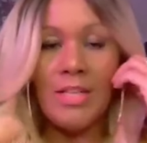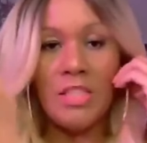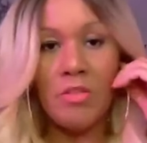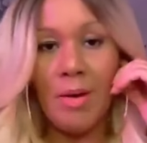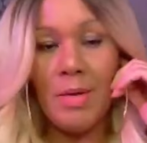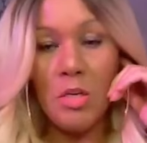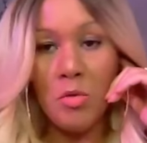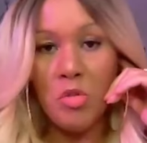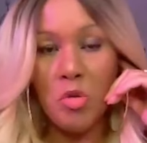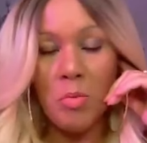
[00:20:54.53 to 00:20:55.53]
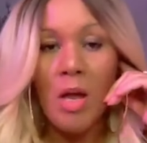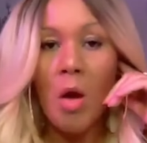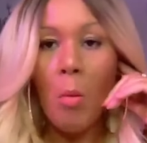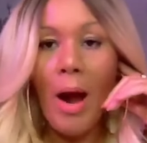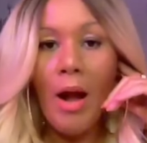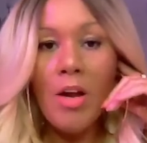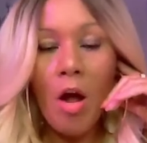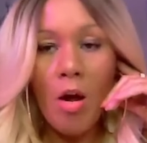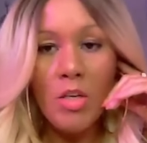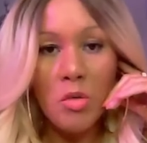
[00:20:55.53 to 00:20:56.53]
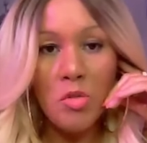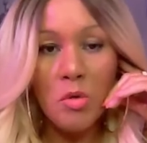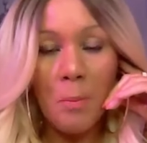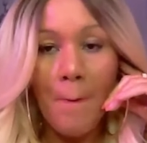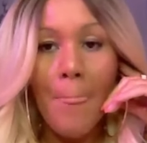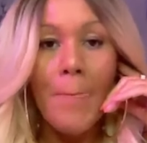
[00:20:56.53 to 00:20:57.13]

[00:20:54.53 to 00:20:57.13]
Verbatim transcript: Instagram and YouTube. Why are y'all on YouTube?